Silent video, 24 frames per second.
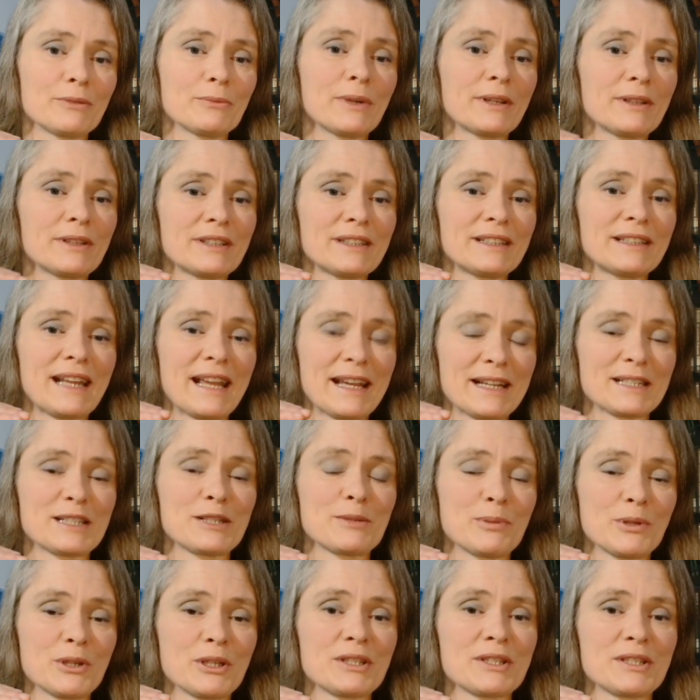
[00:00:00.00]
When the next
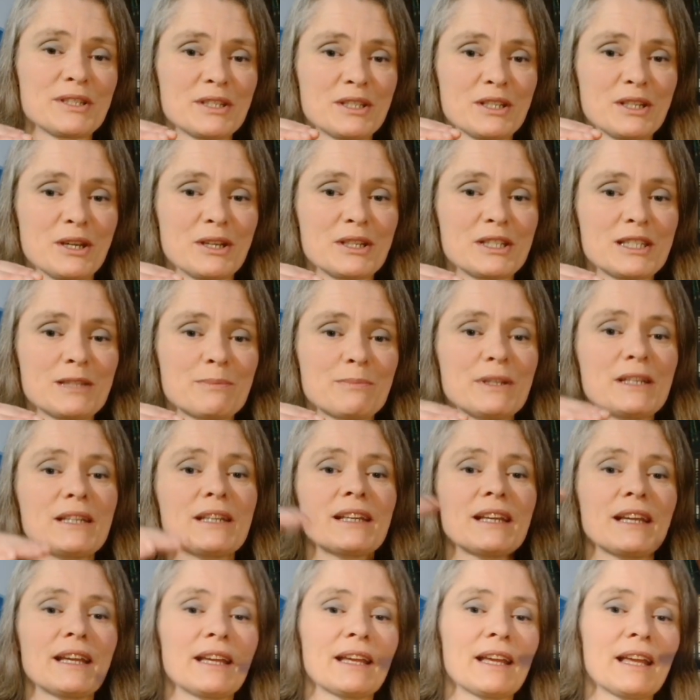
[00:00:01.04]
person starts
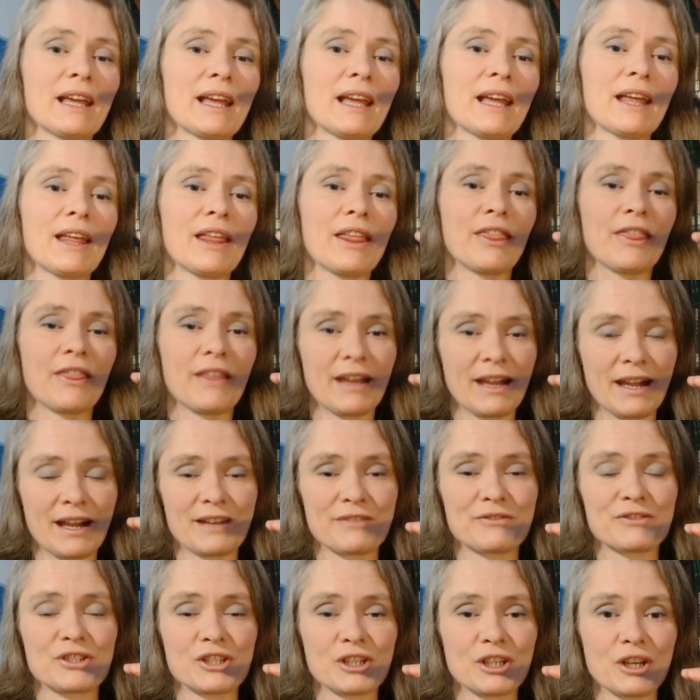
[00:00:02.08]
speaking, they
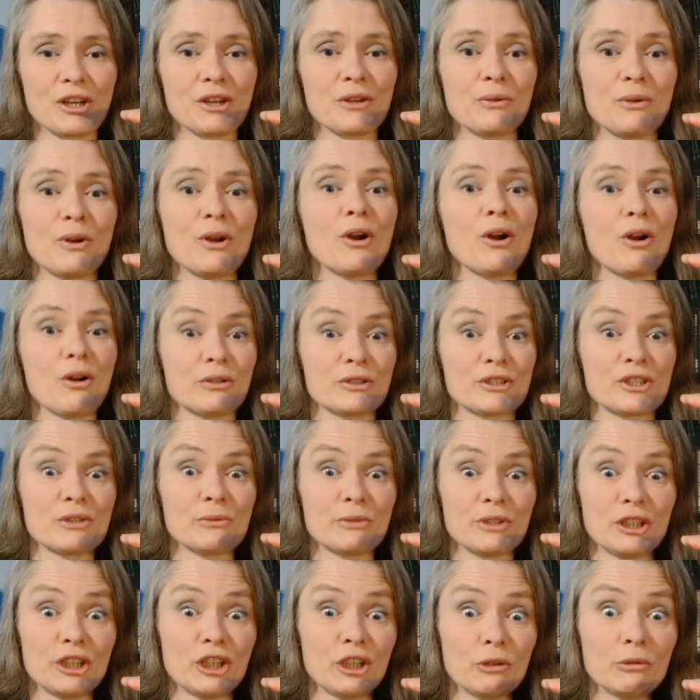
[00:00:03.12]
have to go onto a
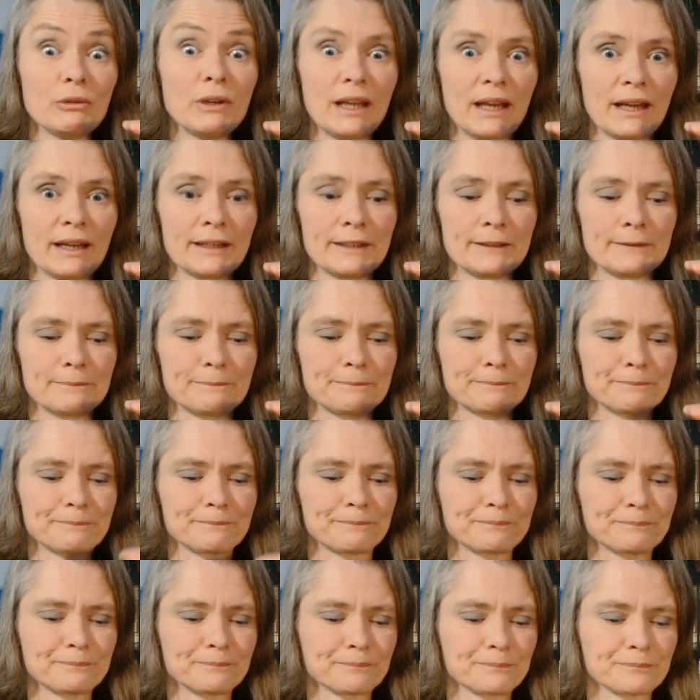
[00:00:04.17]
new line.
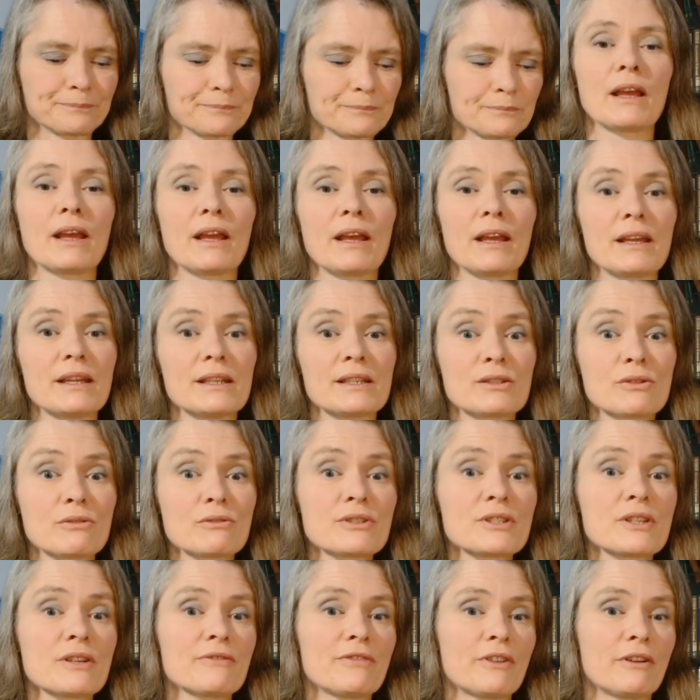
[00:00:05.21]
It's
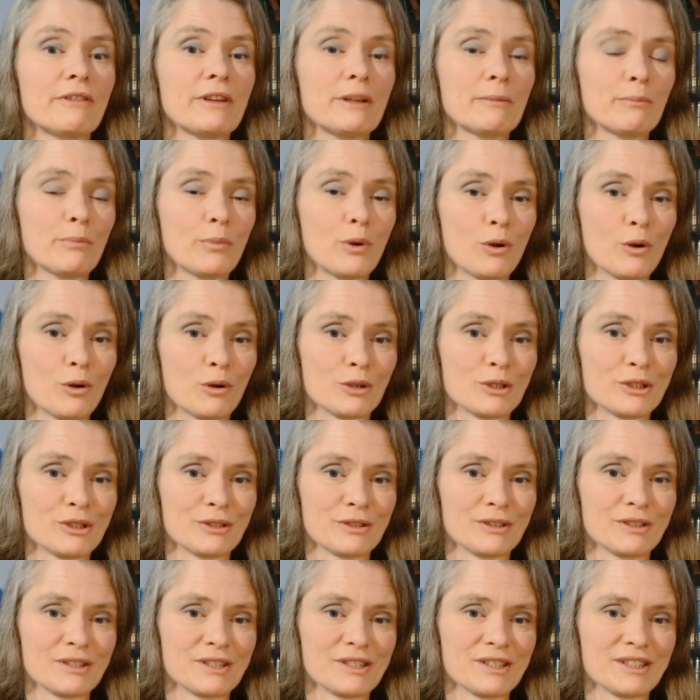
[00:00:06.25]
also very
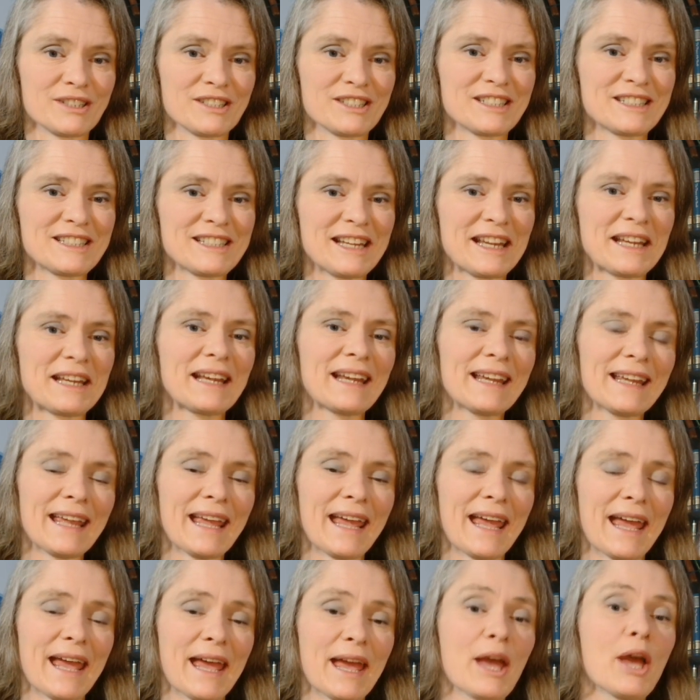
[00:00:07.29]
important to take
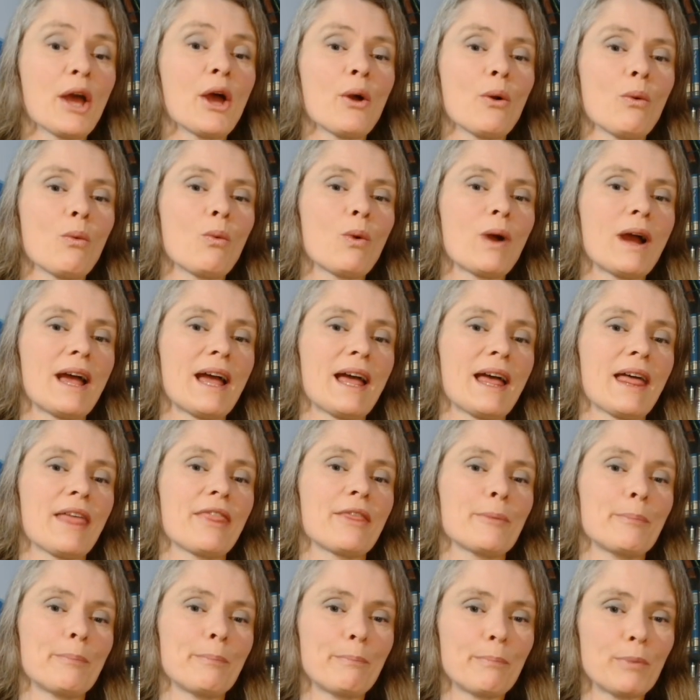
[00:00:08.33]
care where
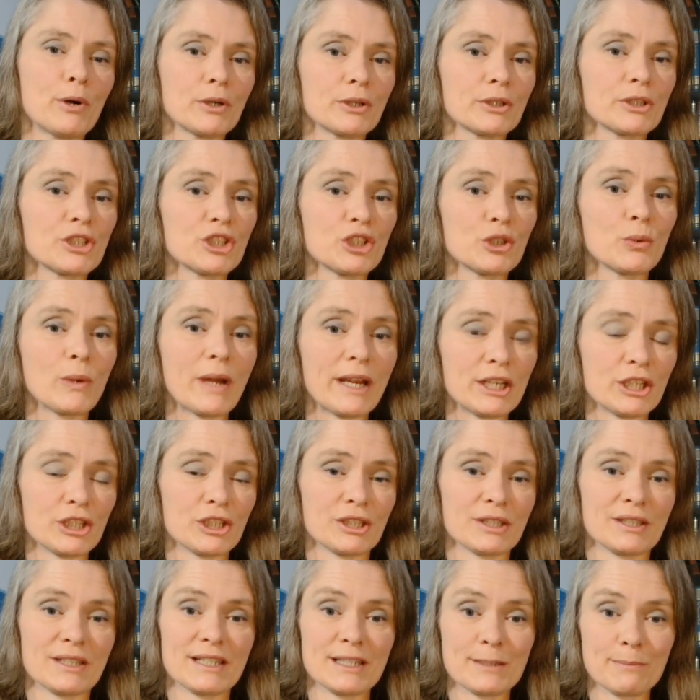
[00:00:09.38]
the
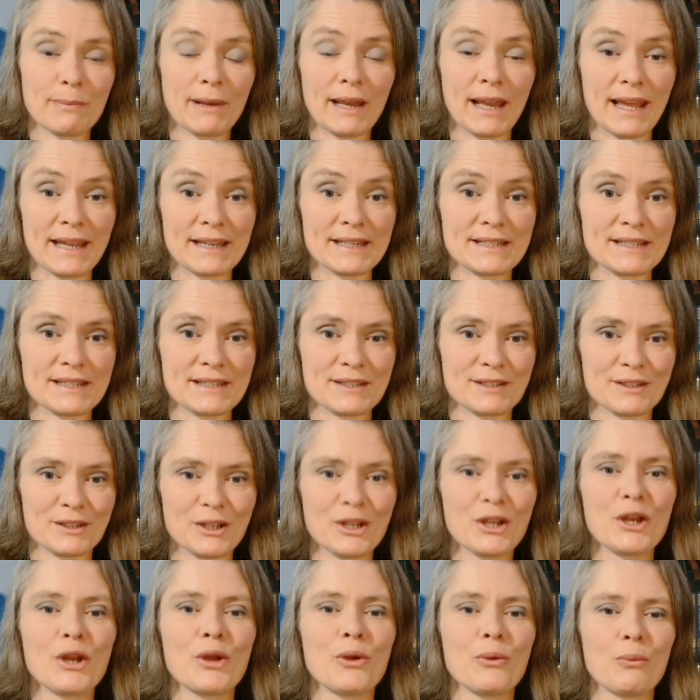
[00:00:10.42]
punctuation is placed
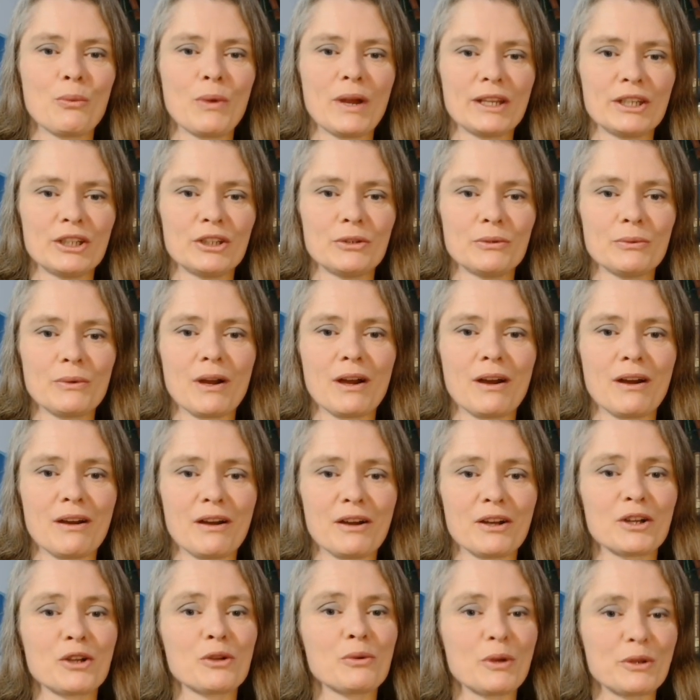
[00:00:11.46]
when you
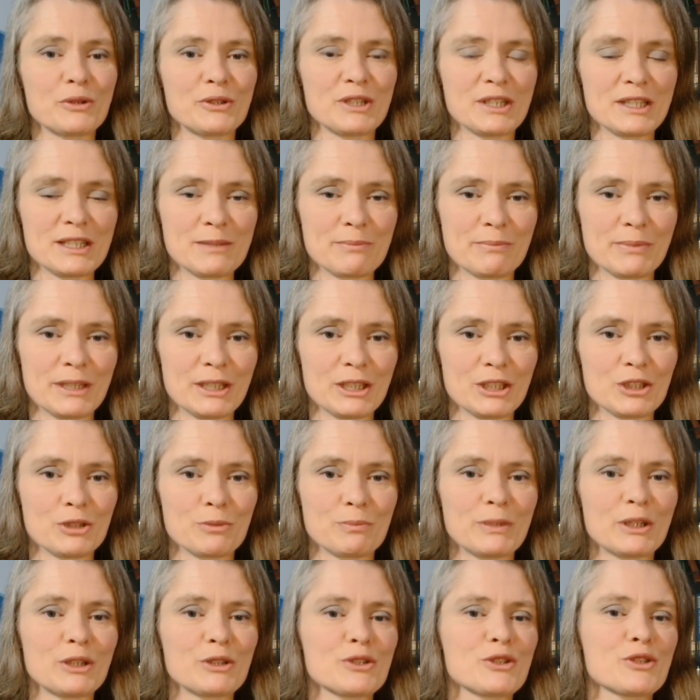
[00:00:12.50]
are quoting speech,
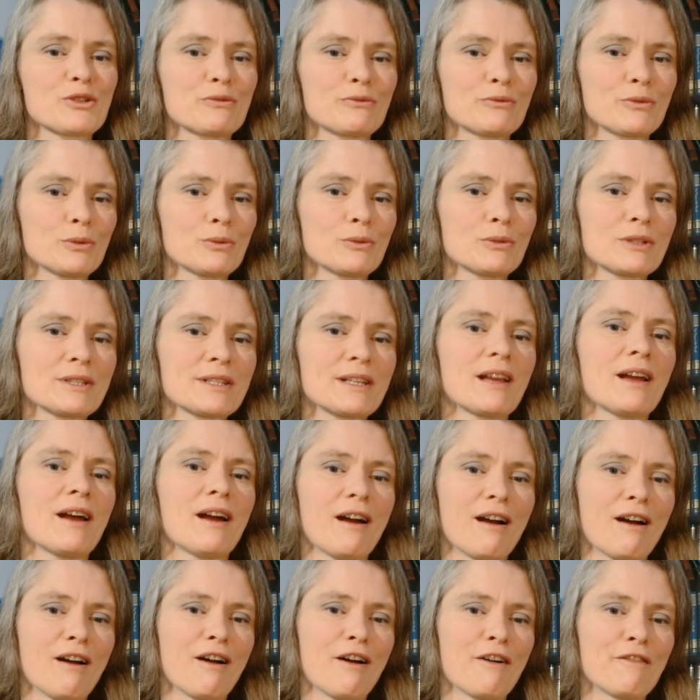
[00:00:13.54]
because the rules
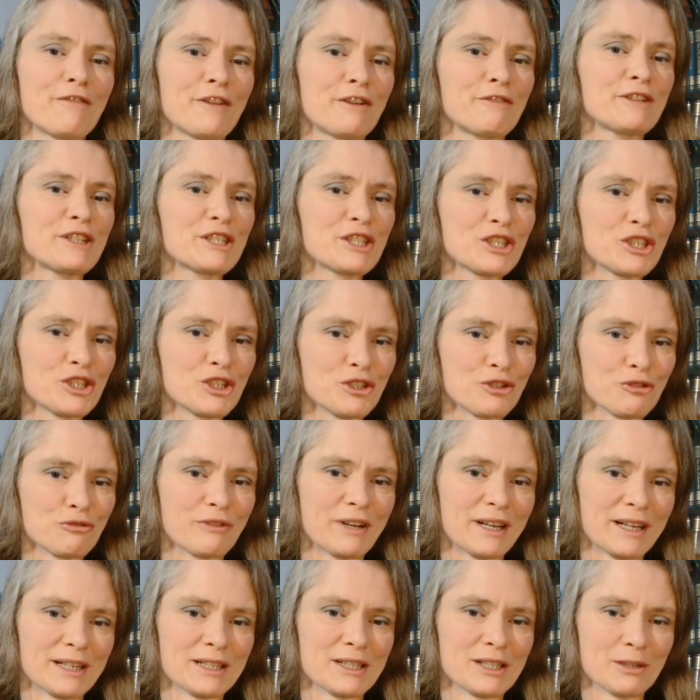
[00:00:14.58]
are very
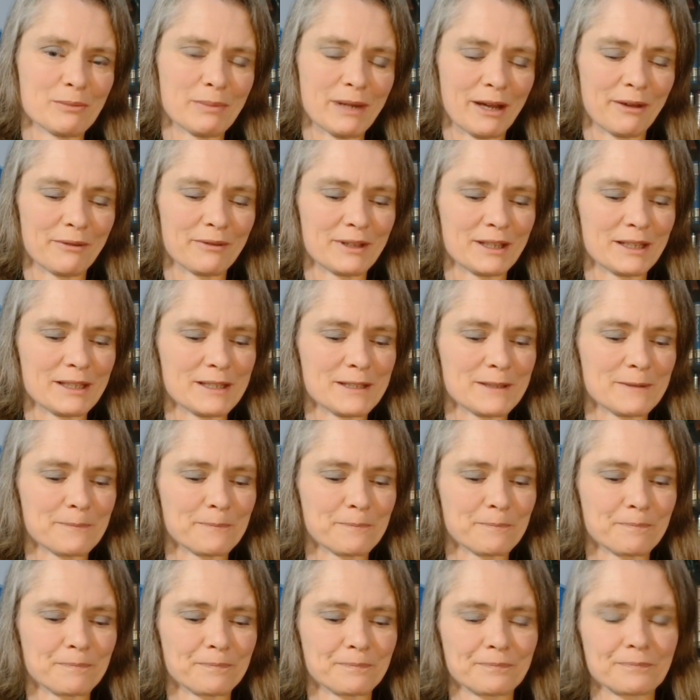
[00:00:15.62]
strict about this.
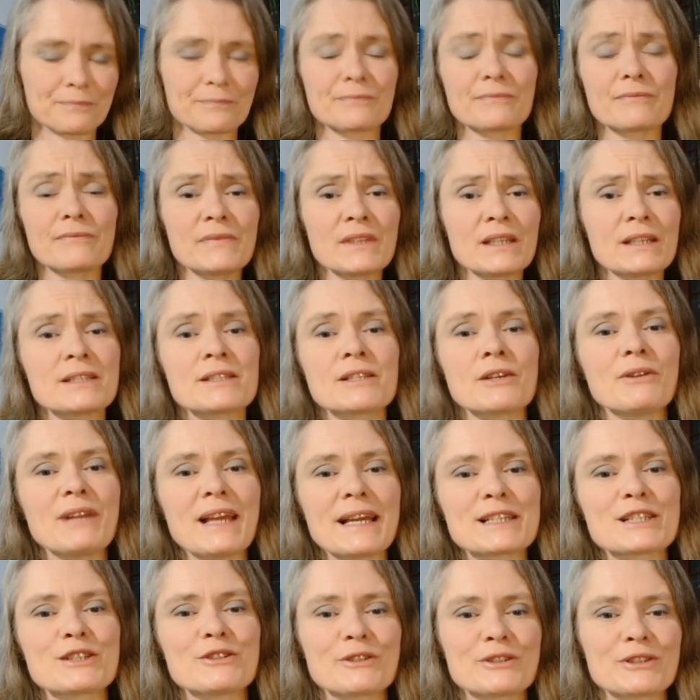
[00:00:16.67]
So
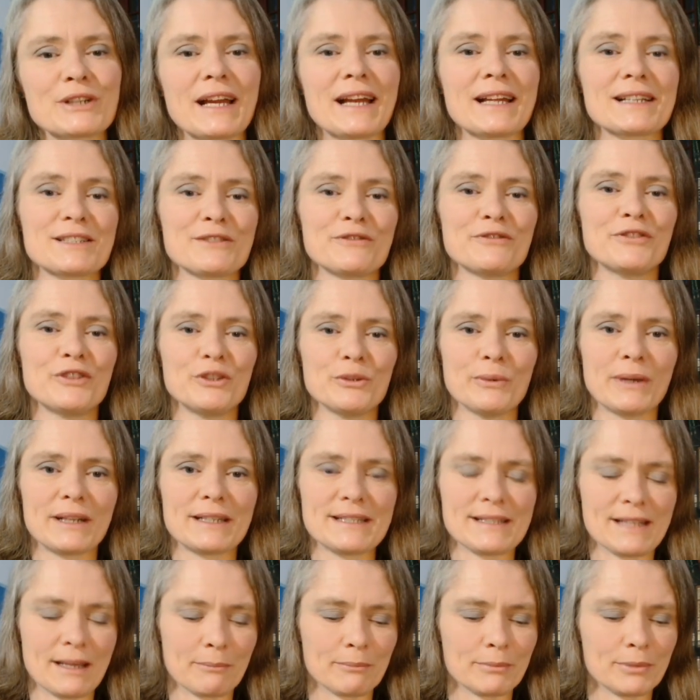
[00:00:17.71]
let's look at a few
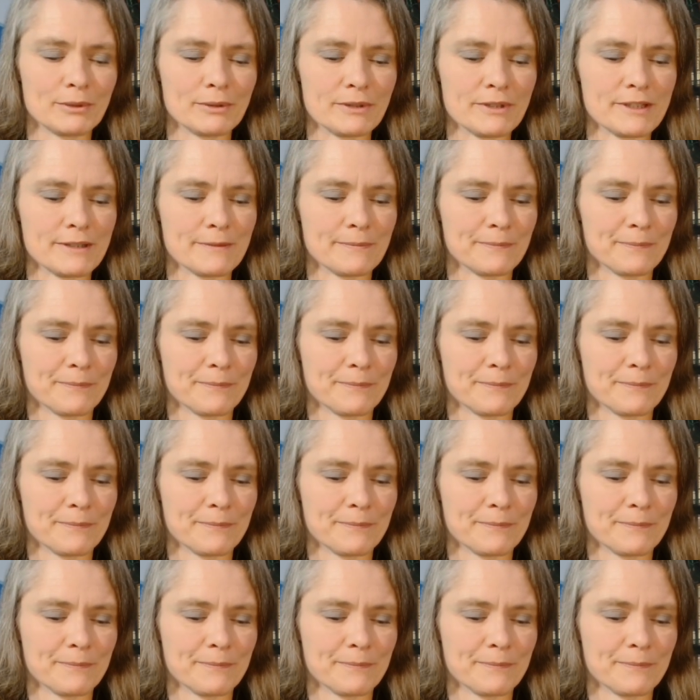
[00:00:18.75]
examples.